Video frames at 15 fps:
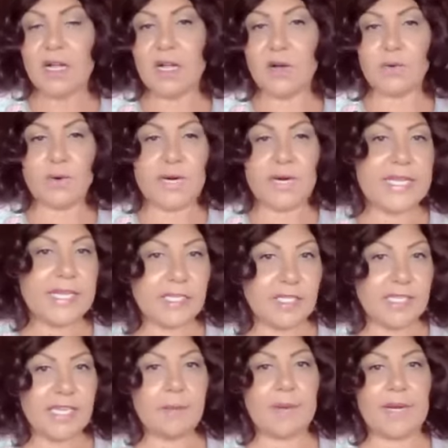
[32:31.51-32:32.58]
or in
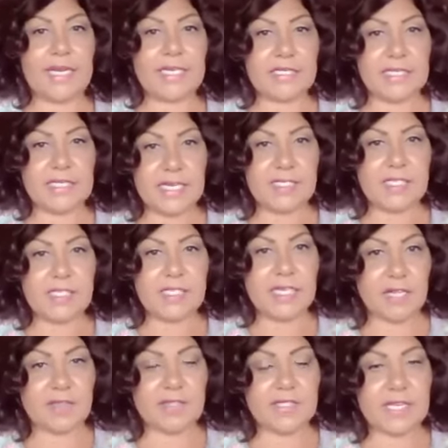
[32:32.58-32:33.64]
Italy, but I tend to
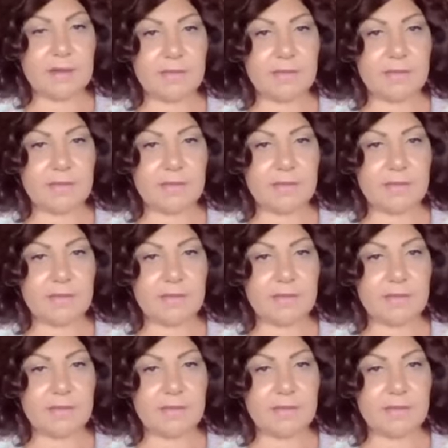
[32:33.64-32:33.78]
sell the